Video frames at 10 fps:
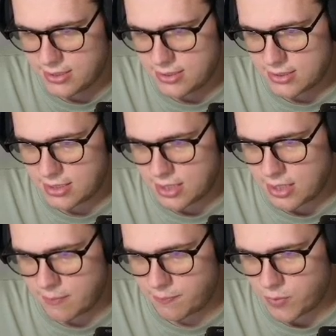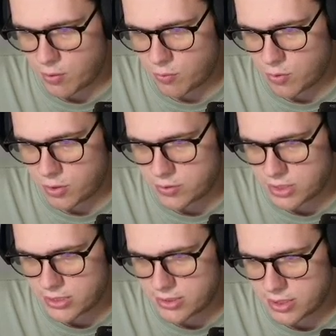Our Royal Ghost
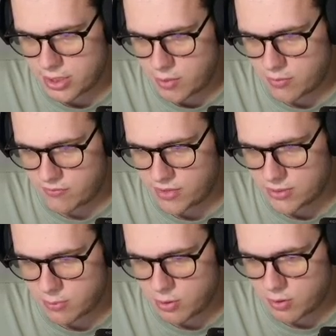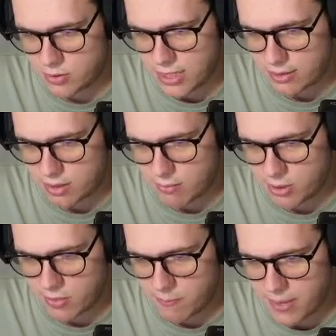is going to go invisible. Our Dagger Goblin
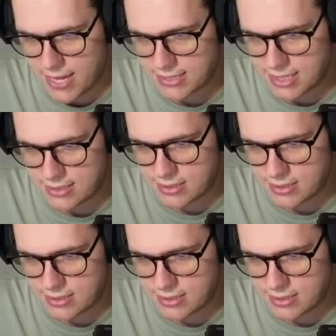on the backside is going to